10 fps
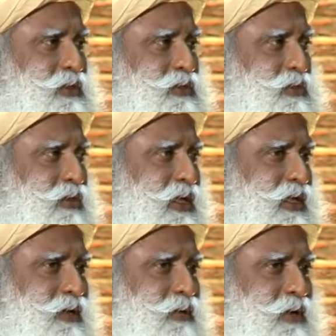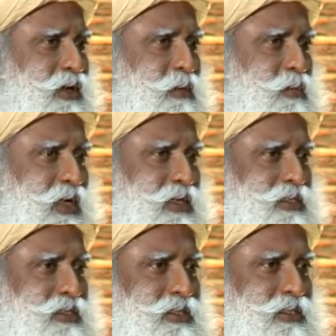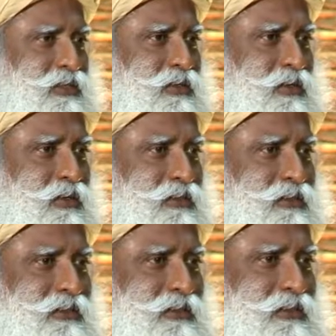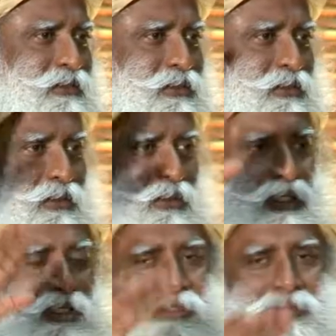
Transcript: with Kundalini Yoga, practicing or… okay.